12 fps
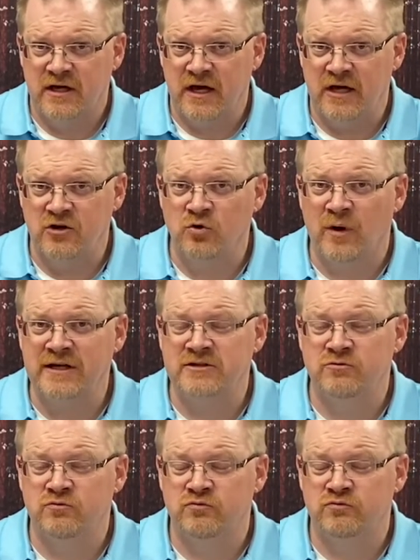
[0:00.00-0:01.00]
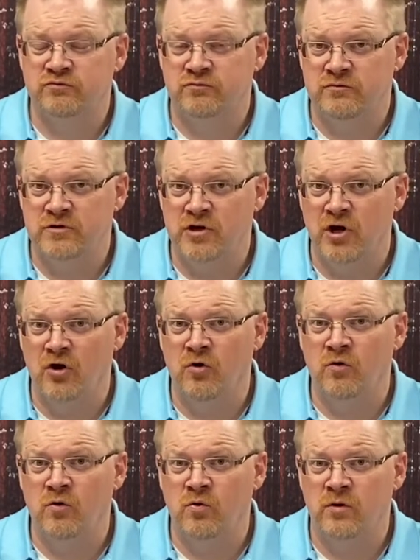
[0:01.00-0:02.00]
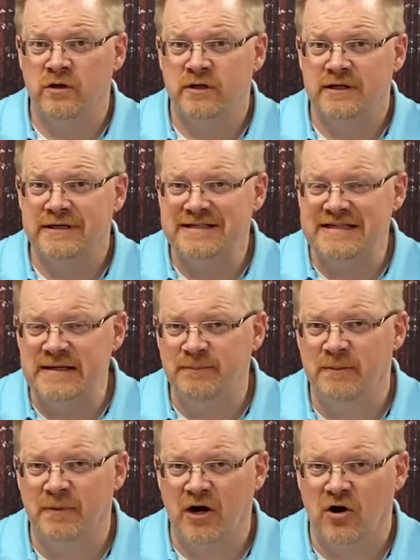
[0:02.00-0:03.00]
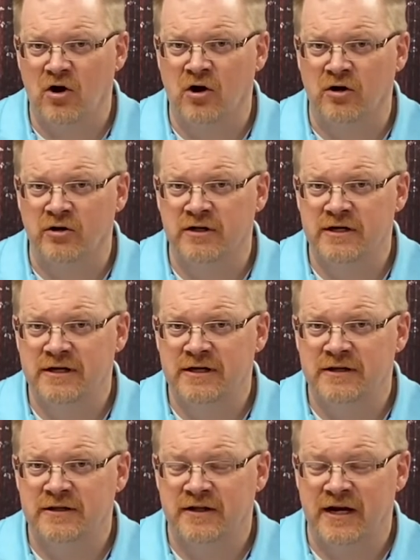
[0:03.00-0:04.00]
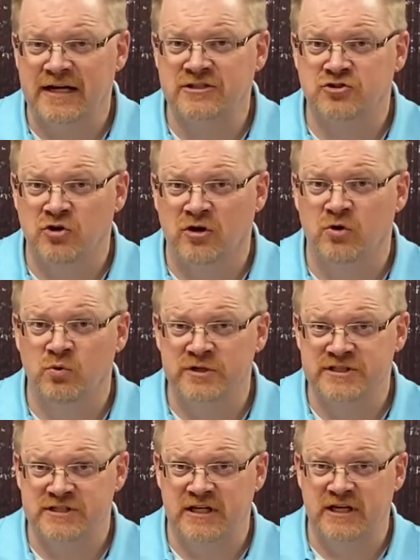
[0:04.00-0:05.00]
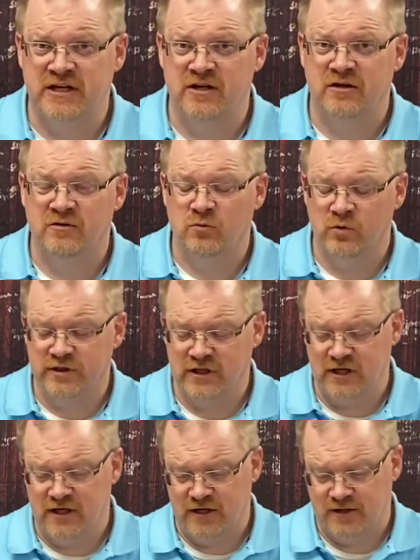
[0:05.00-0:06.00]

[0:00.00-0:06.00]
And do I know deep in my heart that I struggle with sin within?